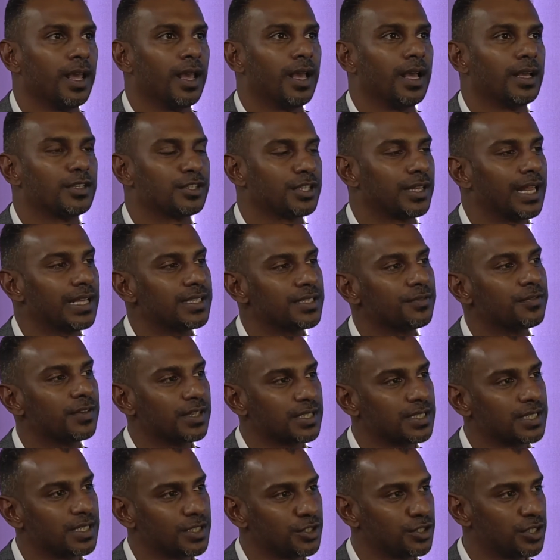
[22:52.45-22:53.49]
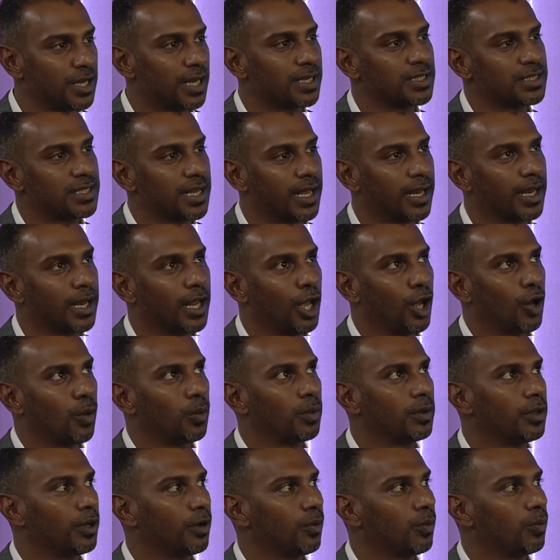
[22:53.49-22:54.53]
So that's the first thing, is to understand,
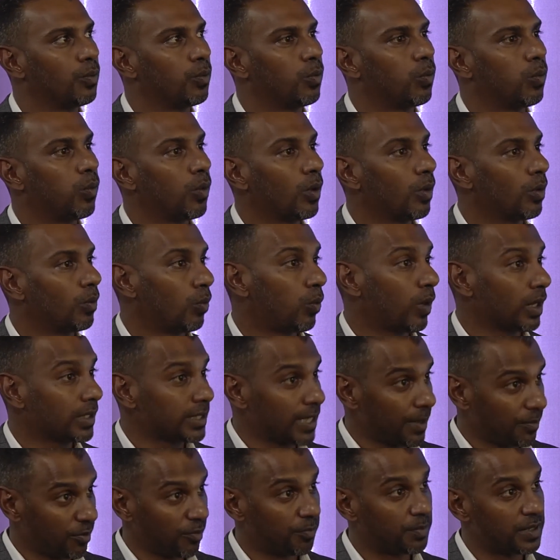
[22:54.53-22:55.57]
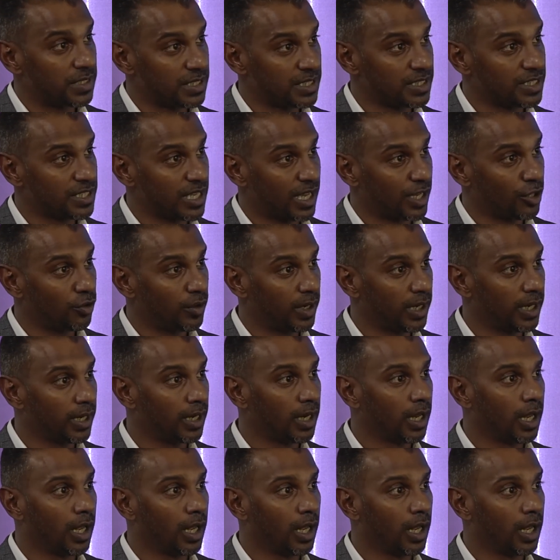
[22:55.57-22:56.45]
what type of business are you in?